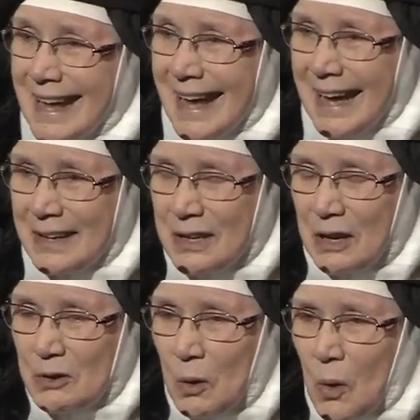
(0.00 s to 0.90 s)
had
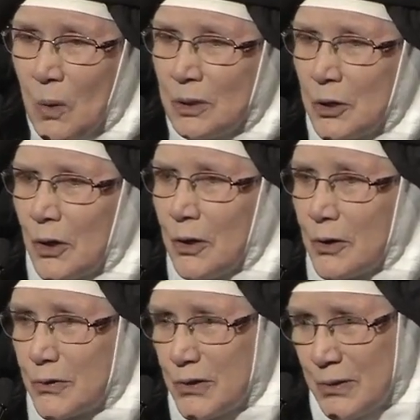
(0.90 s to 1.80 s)
an old
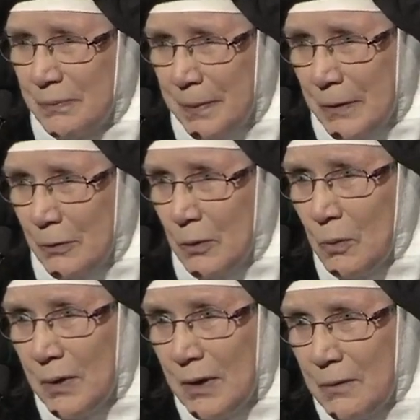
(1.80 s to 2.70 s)
hearse,
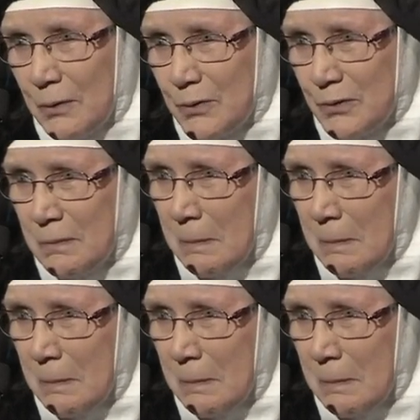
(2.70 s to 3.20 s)
one of those.